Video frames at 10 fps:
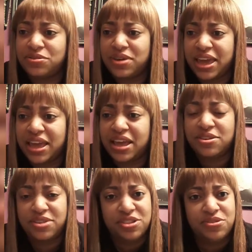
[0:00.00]
You
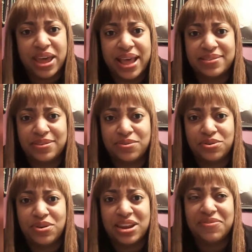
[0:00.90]
can do that
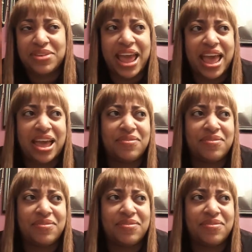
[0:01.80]
too. You can even